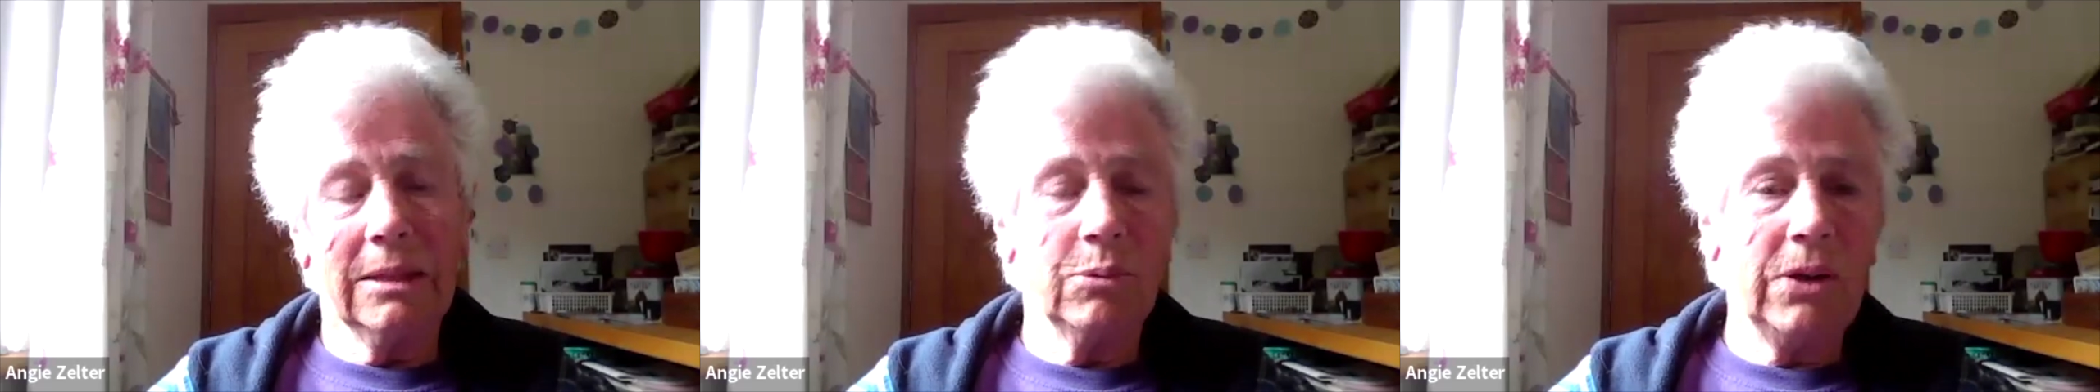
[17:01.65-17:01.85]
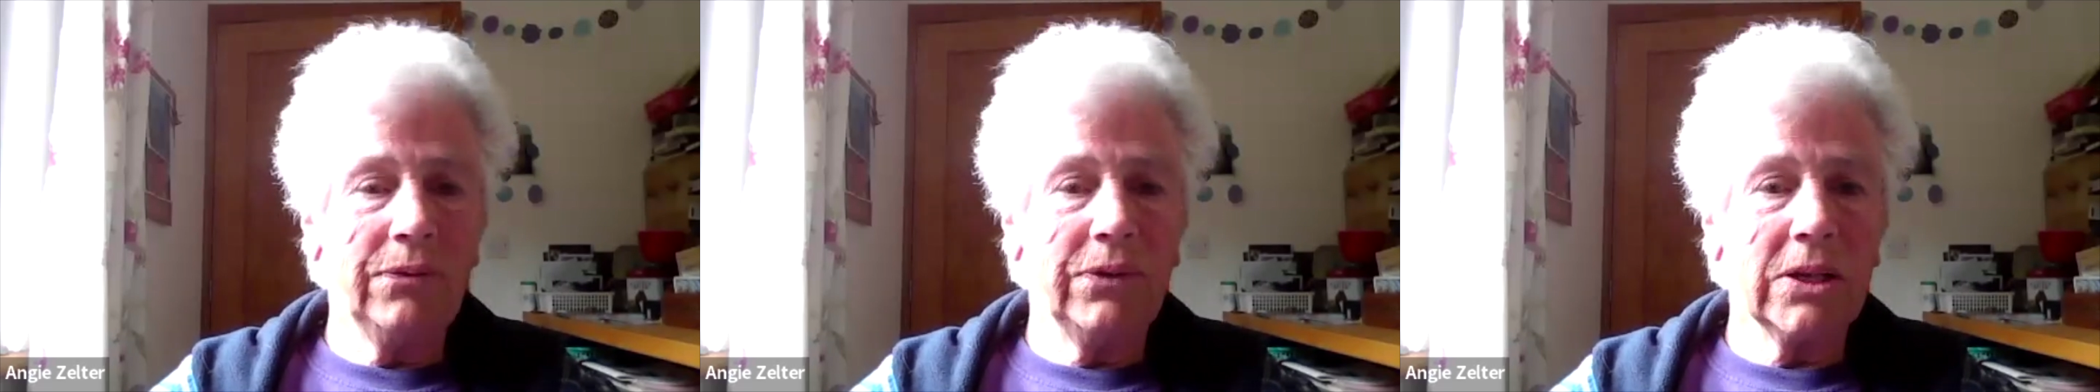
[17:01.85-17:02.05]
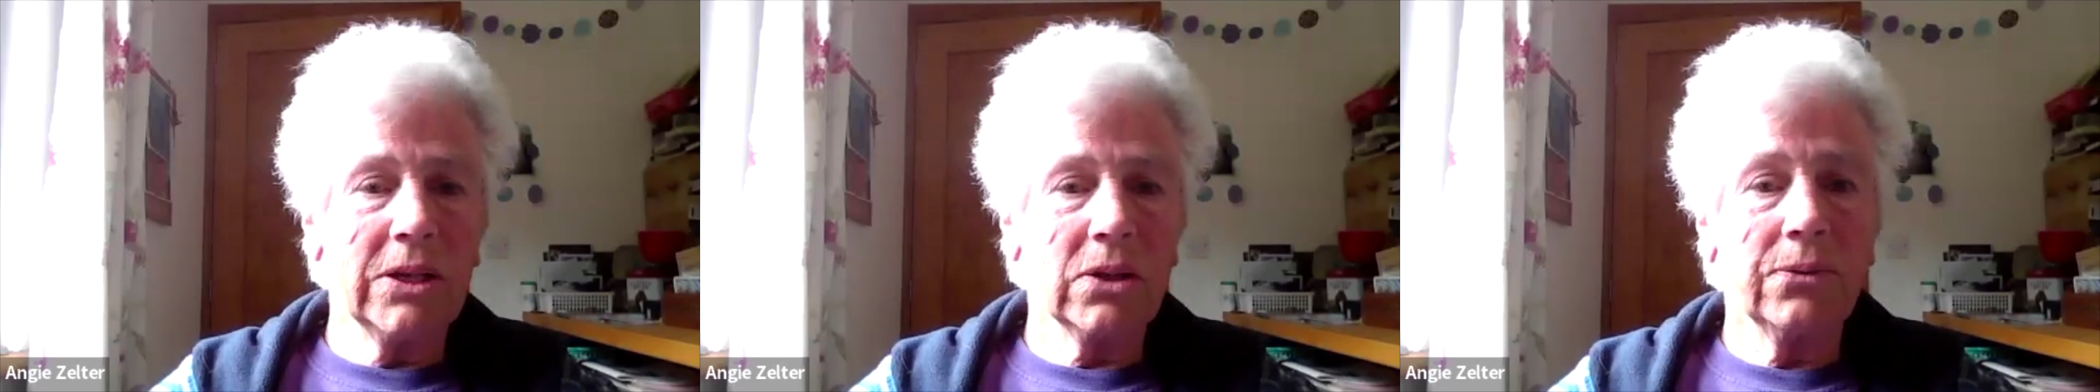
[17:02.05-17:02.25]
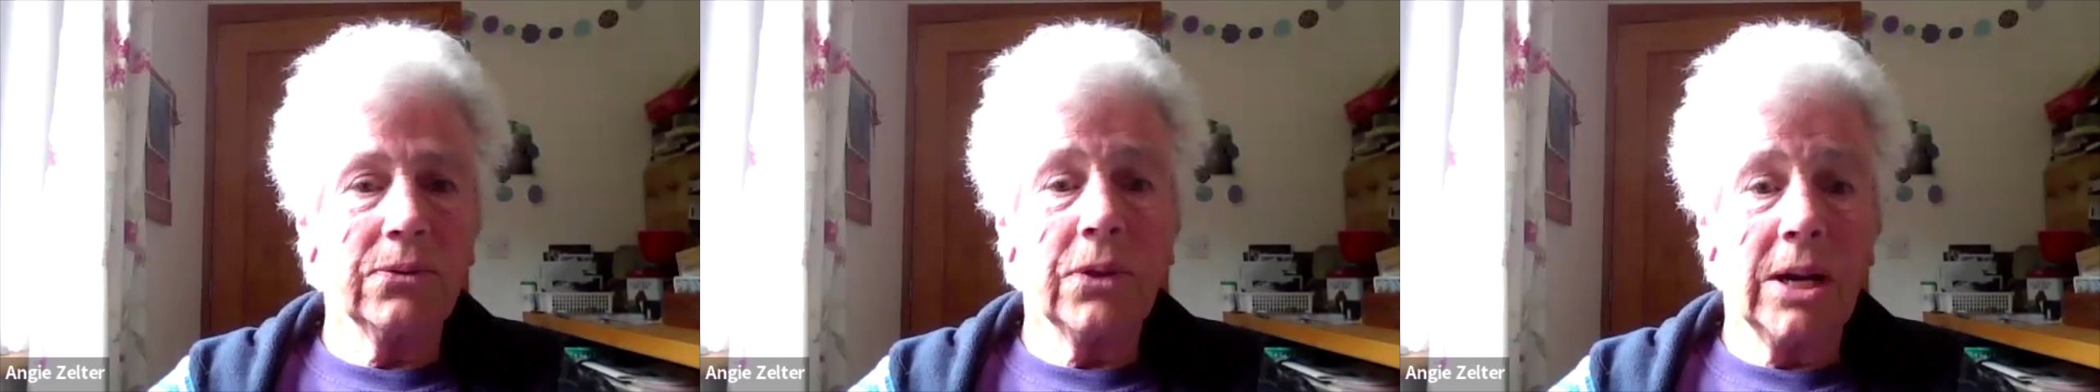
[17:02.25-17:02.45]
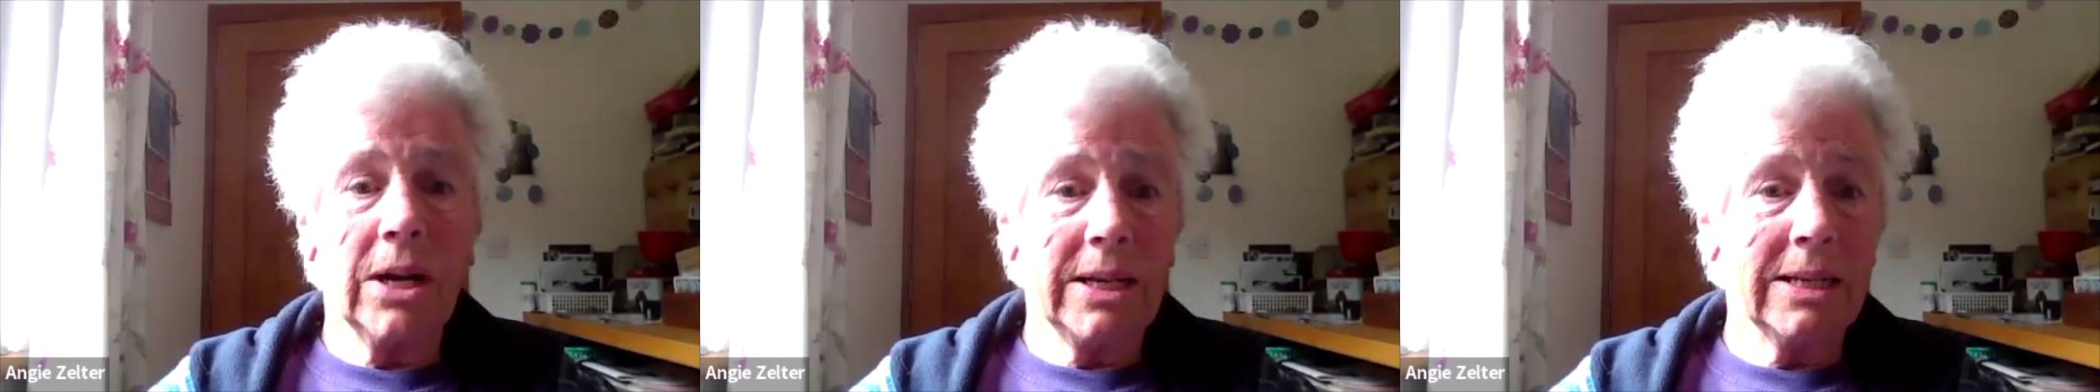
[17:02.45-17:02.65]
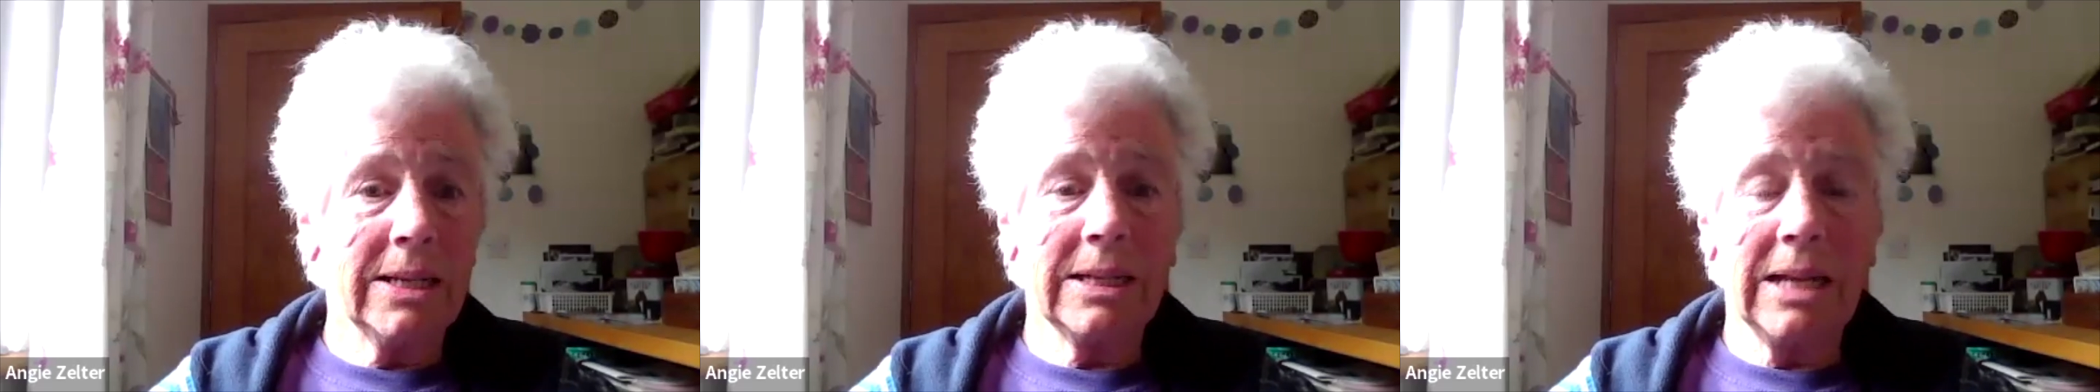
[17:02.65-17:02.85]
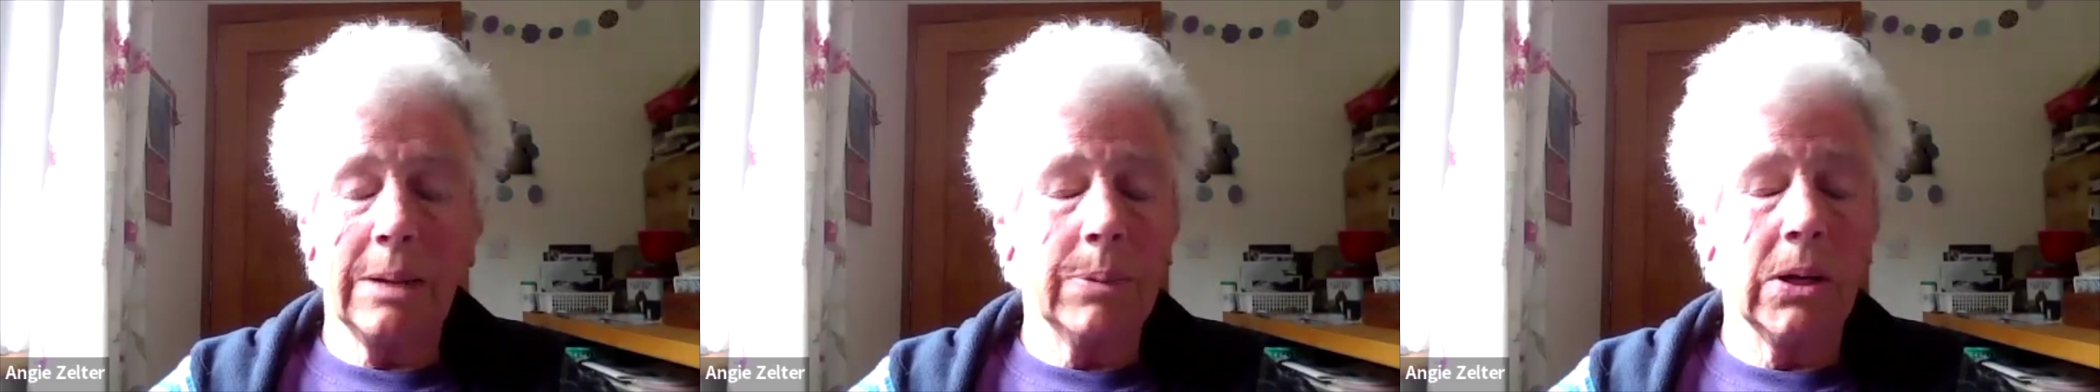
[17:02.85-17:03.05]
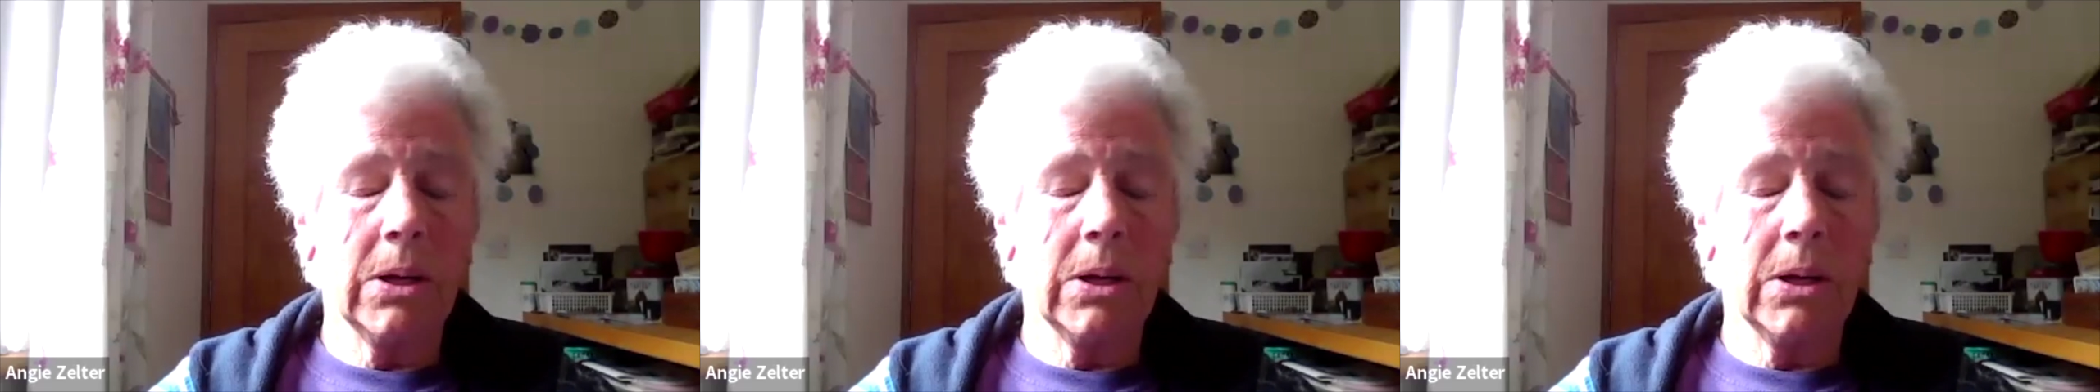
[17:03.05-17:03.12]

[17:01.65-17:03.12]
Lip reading: the briefings on Friday and take